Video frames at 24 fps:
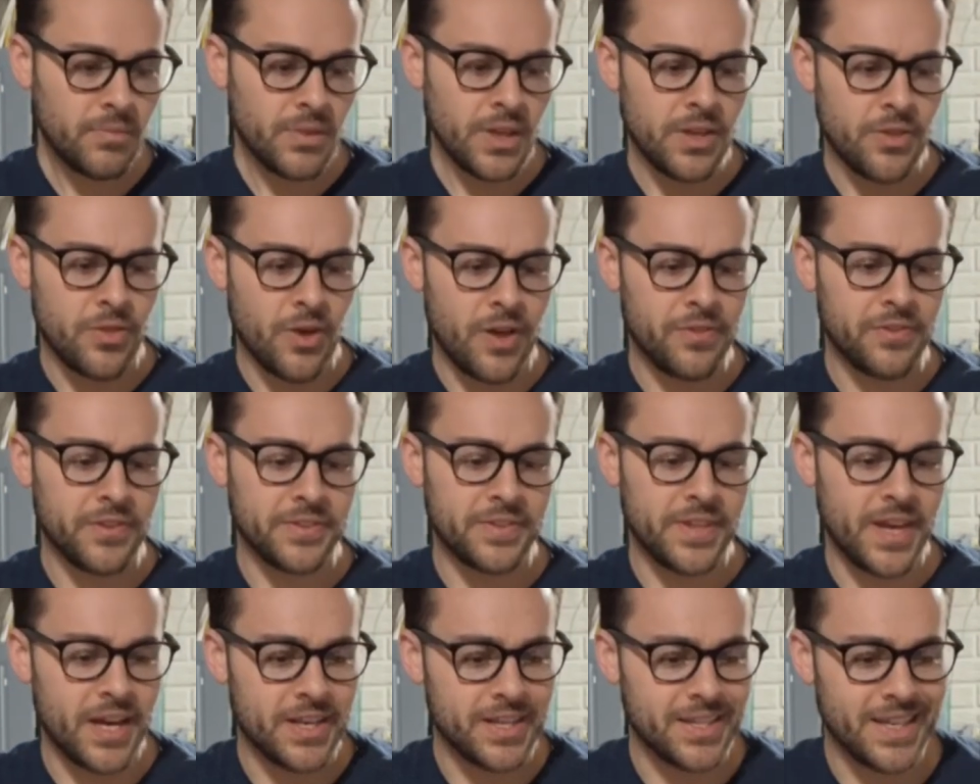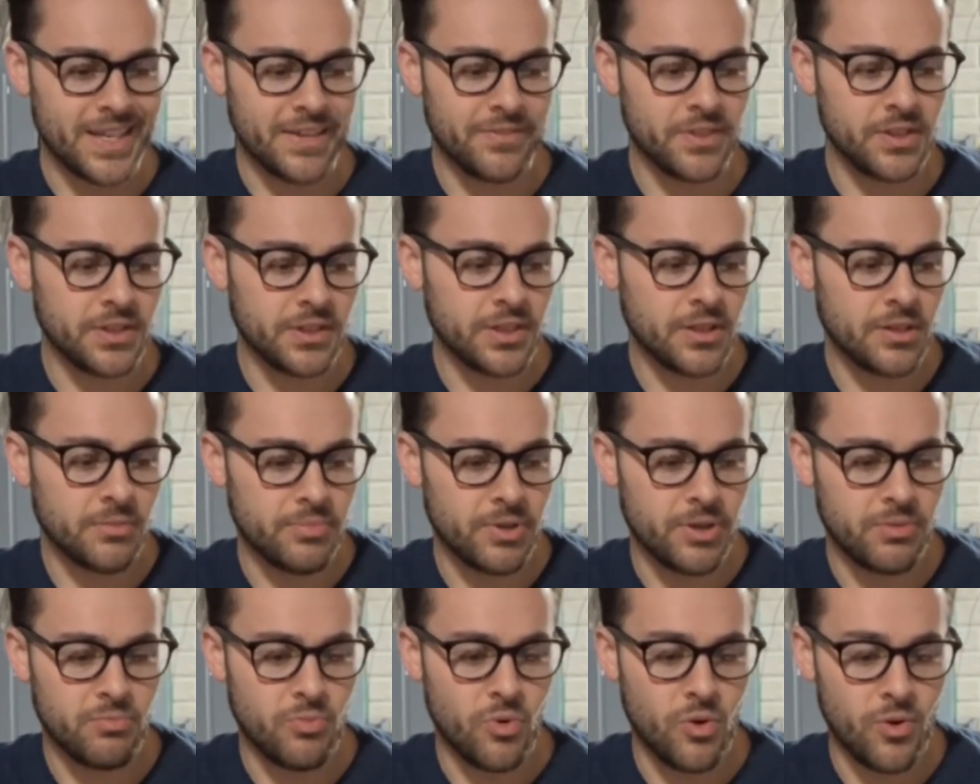I thought that that gave it a little
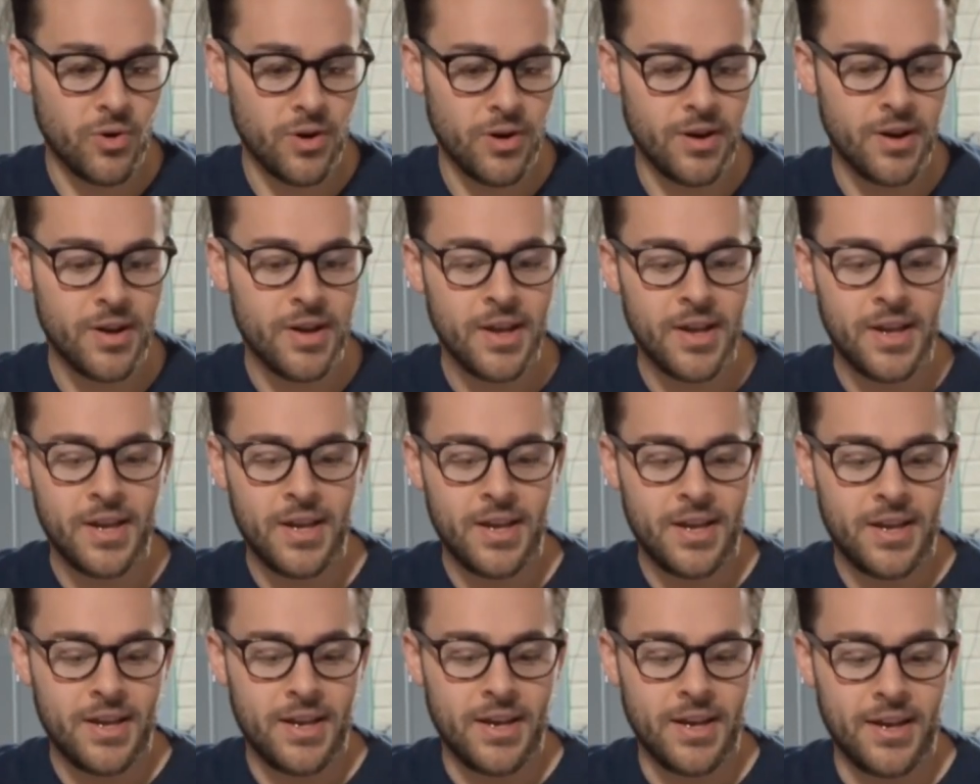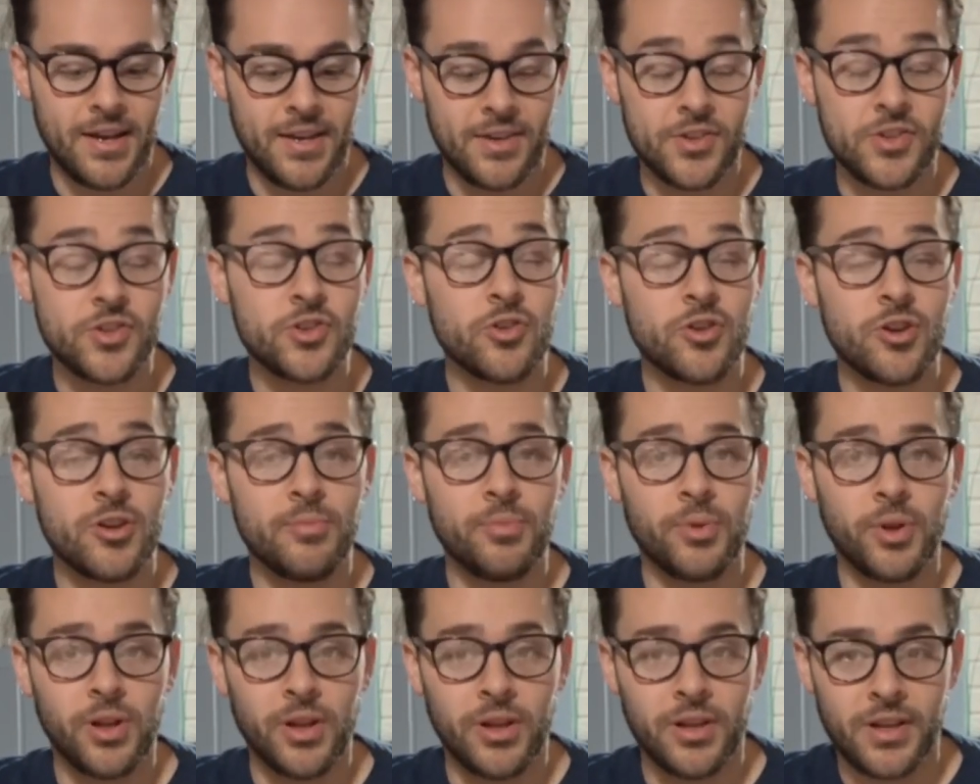bit more
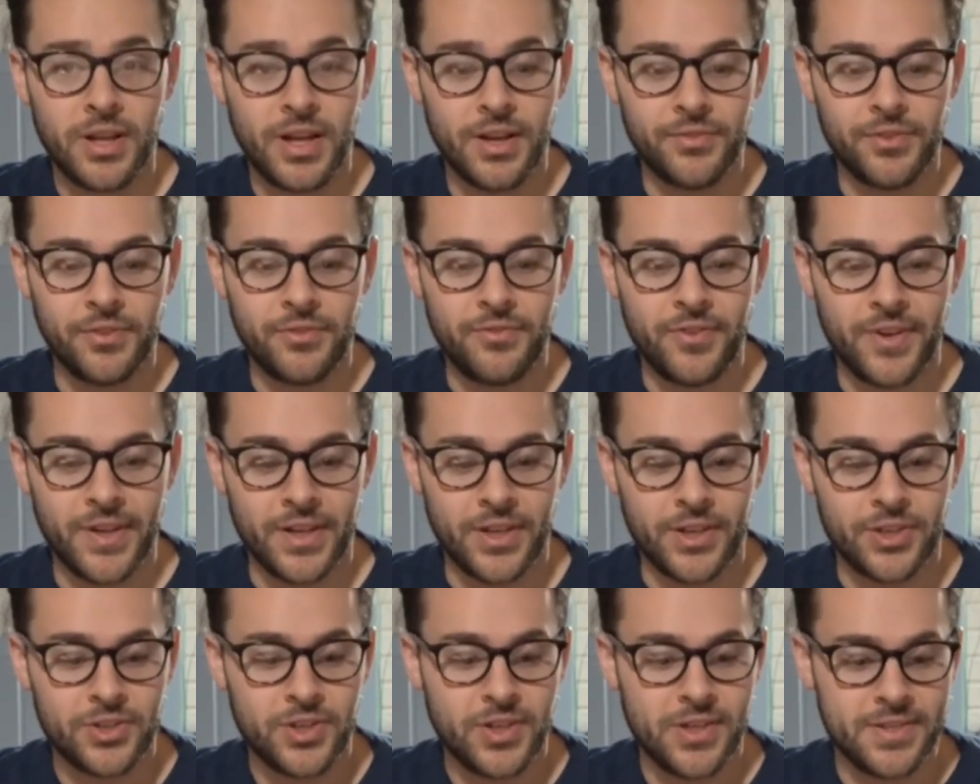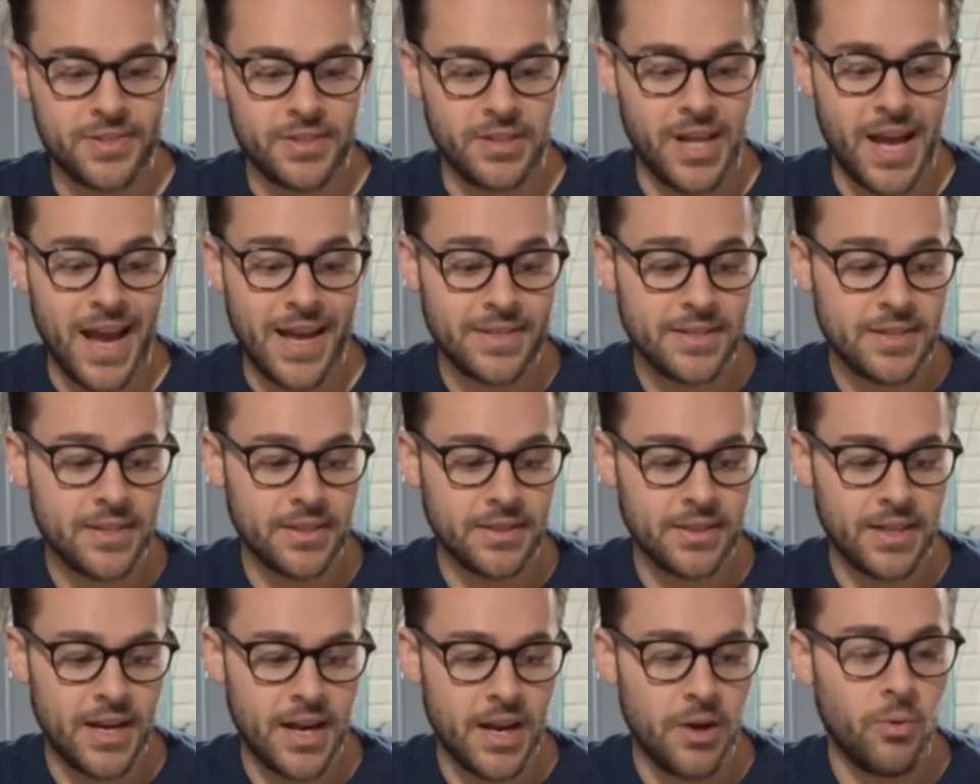durable of a finish, because the last
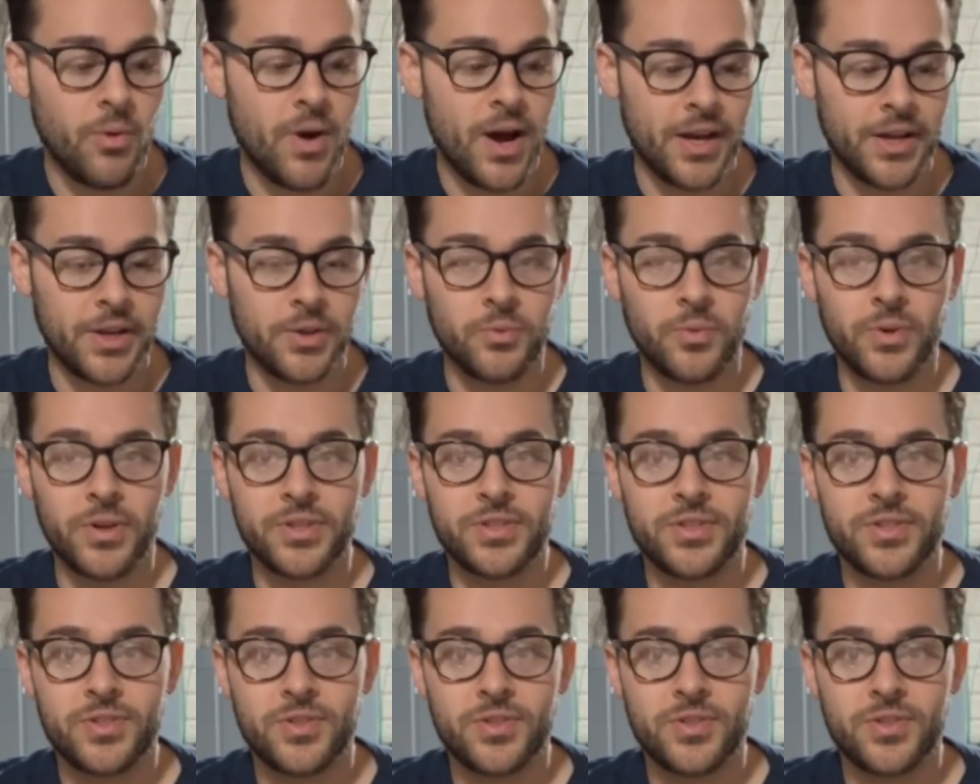thing that I wanted was